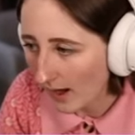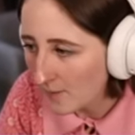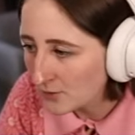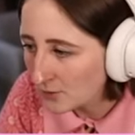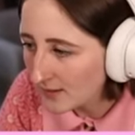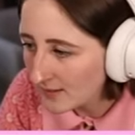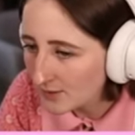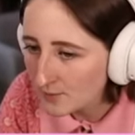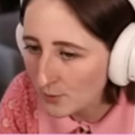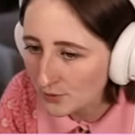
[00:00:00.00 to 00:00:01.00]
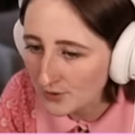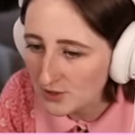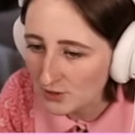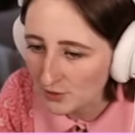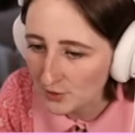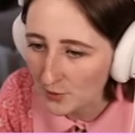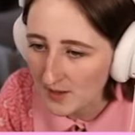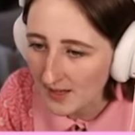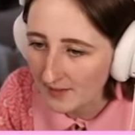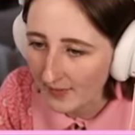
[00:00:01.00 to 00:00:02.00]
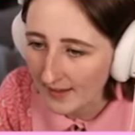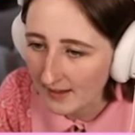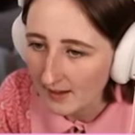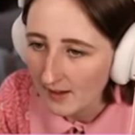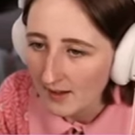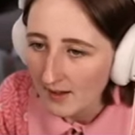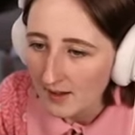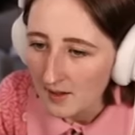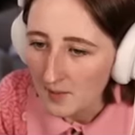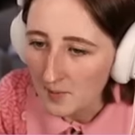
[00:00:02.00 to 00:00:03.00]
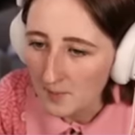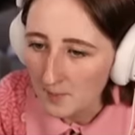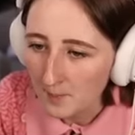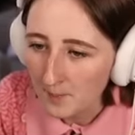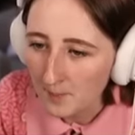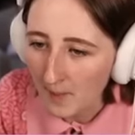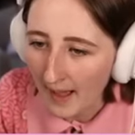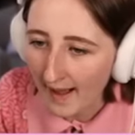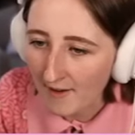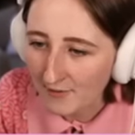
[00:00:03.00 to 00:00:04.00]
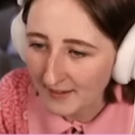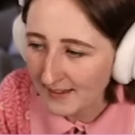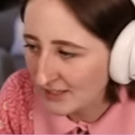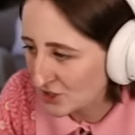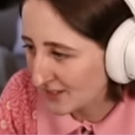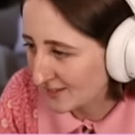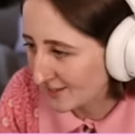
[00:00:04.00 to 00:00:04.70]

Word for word: I'm doing this mostly just so that we can, like, have a kitchen to